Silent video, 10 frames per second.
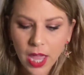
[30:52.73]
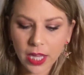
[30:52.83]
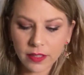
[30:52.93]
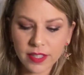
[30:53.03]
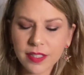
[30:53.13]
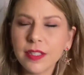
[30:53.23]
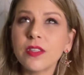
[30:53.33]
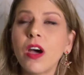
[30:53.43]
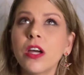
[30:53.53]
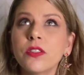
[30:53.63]
And this
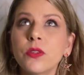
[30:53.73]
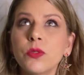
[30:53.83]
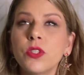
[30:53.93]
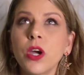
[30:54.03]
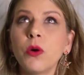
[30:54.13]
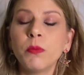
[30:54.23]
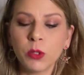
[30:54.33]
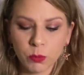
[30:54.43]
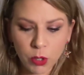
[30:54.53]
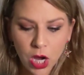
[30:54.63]
is also so
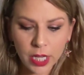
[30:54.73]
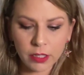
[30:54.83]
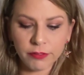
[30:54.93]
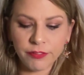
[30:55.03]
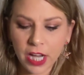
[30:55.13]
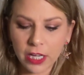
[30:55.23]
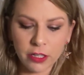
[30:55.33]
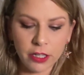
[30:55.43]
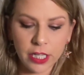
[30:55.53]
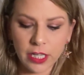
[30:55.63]
Mariah
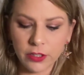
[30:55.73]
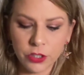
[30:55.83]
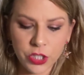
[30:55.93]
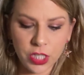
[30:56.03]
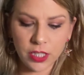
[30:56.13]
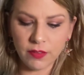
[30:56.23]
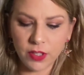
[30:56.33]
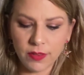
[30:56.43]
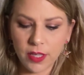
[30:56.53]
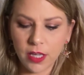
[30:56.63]
fiery energy and
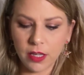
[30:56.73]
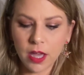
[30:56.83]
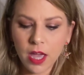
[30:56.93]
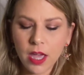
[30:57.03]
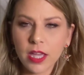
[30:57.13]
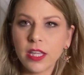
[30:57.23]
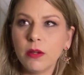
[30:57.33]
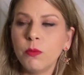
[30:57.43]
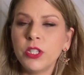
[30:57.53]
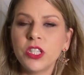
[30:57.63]
everything,
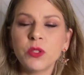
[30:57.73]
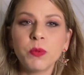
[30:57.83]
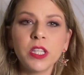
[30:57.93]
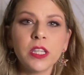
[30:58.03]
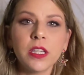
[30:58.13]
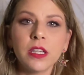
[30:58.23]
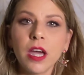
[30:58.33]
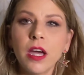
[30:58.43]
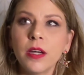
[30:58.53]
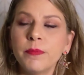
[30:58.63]
which is really,
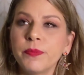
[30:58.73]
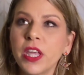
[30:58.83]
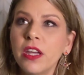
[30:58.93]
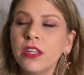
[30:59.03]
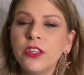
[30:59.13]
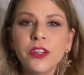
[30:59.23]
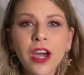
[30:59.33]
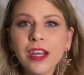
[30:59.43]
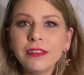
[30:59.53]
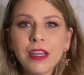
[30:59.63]
you
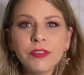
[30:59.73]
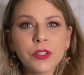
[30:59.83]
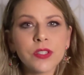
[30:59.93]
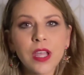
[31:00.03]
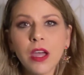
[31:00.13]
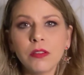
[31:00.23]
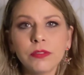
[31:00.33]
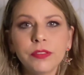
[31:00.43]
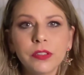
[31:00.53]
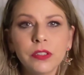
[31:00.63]
got to love
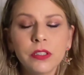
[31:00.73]
yourself.